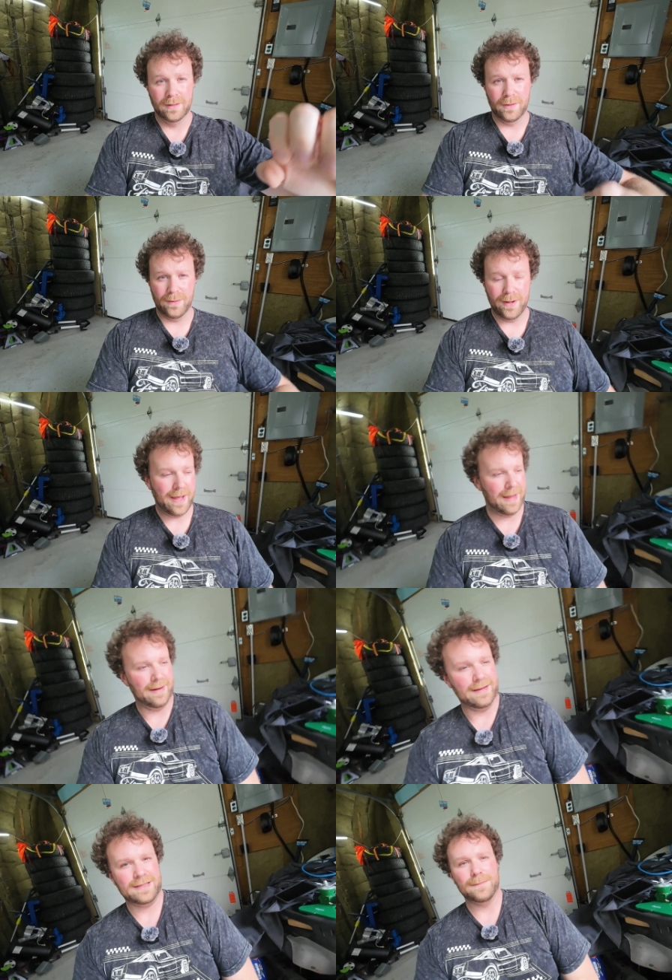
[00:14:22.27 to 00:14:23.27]
All
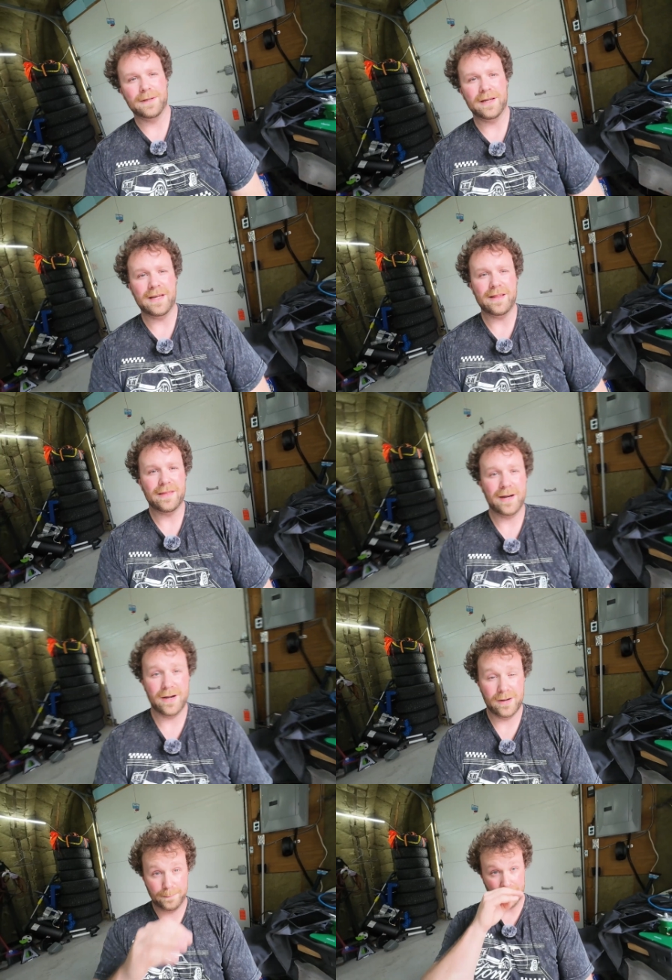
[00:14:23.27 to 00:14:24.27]
right, had something to eat
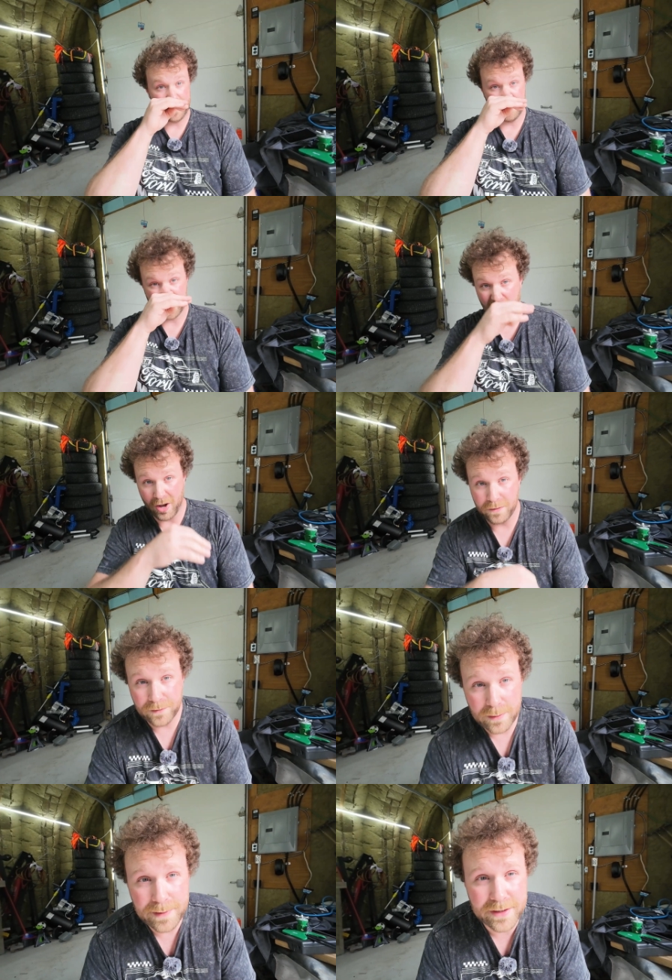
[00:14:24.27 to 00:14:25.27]
there, played with the dog
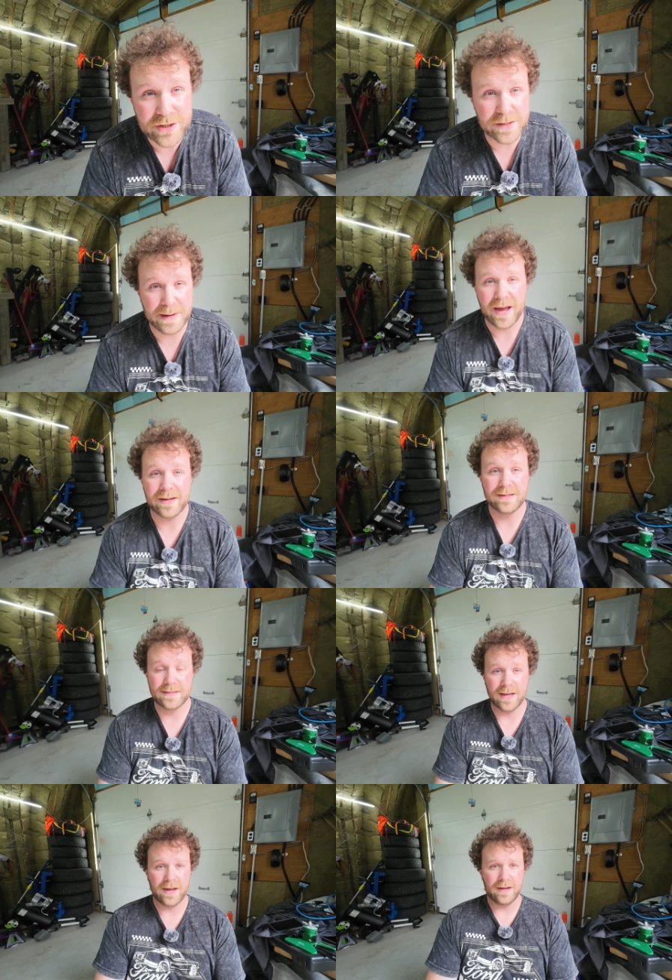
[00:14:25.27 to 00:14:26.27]
for a bit. She's back
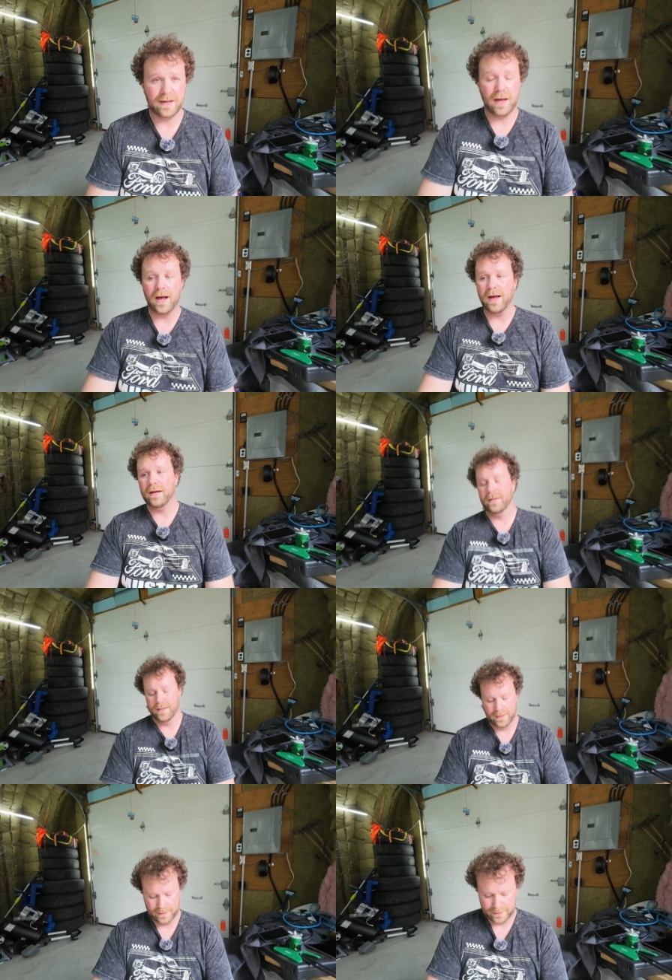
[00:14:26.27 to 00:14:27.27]
inside. Uh,
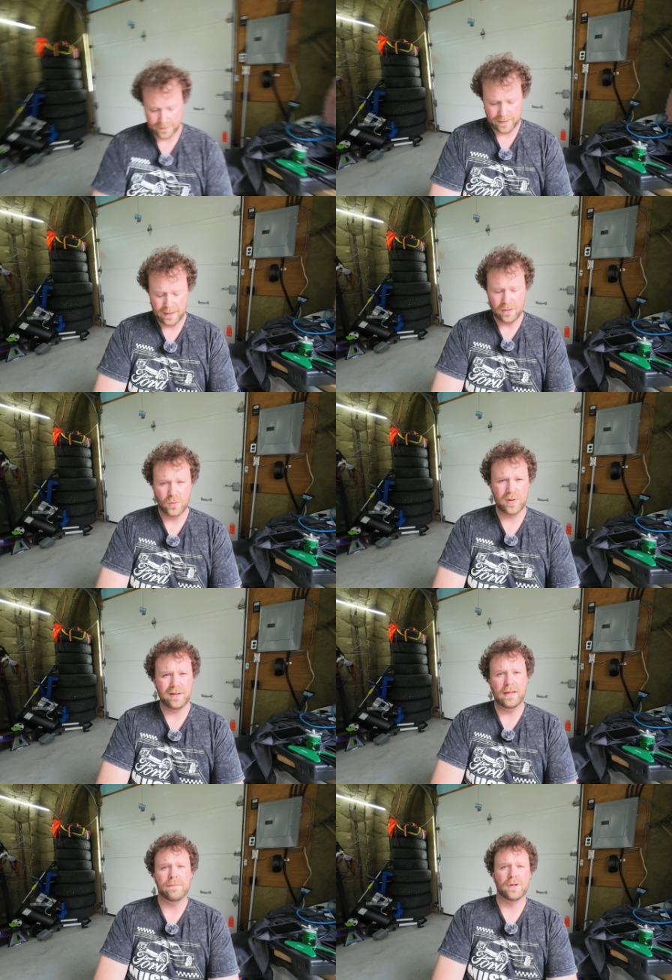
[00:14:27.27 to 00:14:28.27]
I don't know where
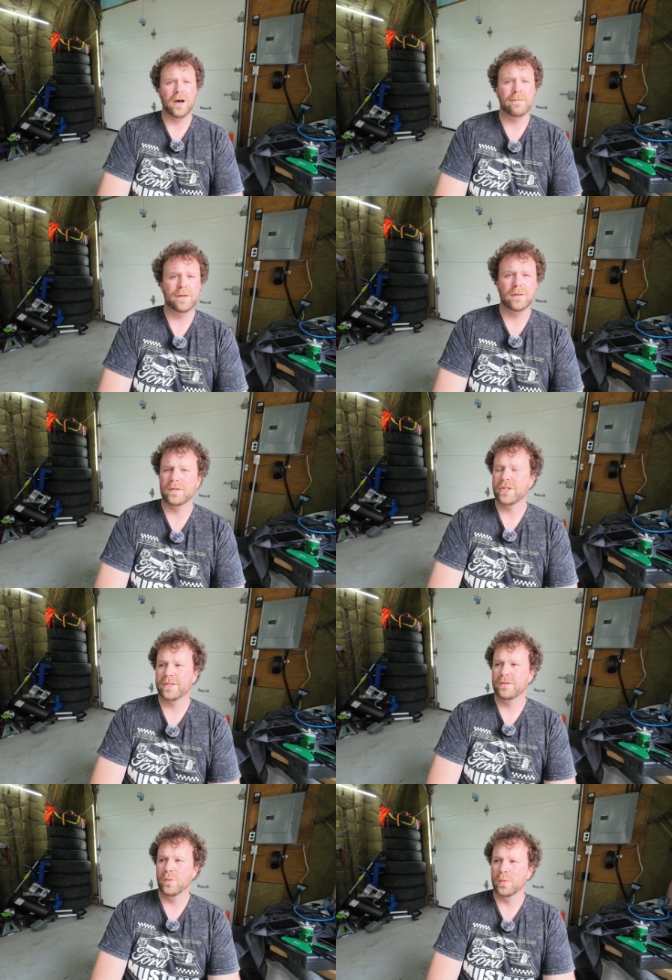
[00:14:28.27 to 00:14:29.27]
I left off here. I'll
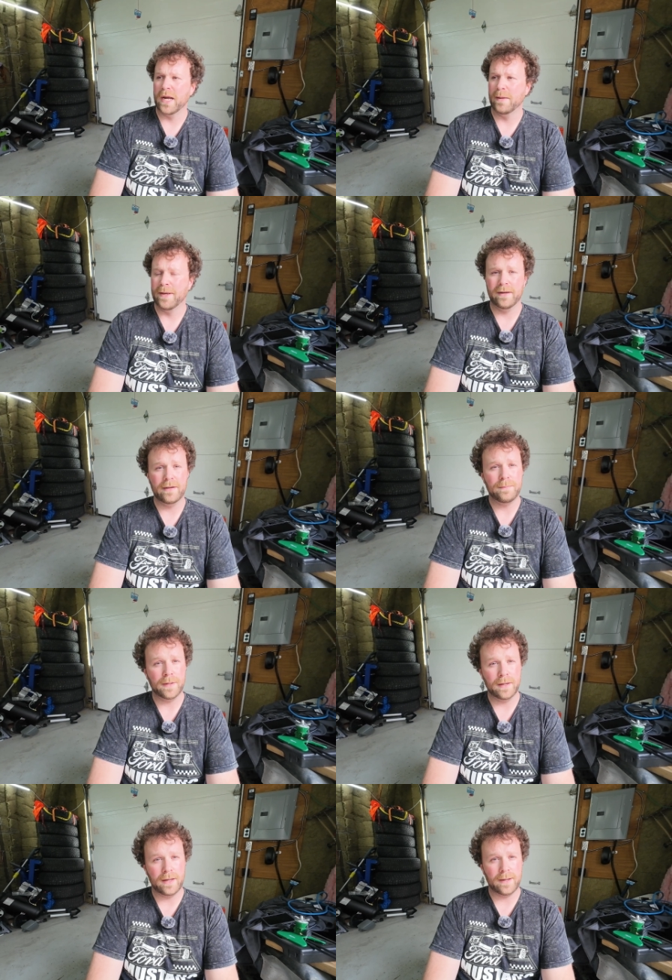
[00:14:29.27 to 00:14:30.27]
just do a random edit.
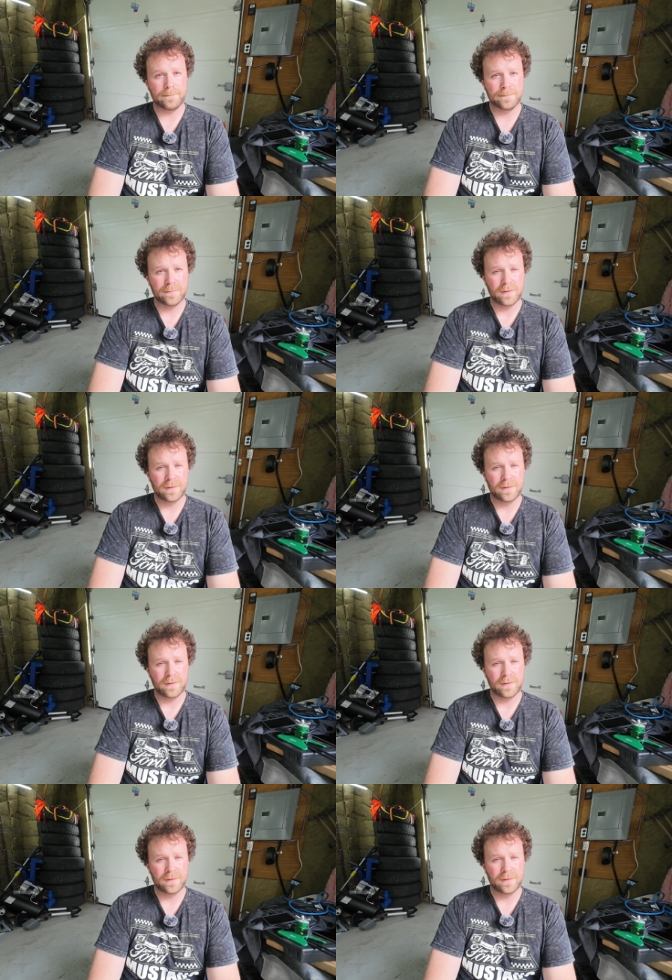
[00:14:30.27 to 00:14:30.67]
But uh,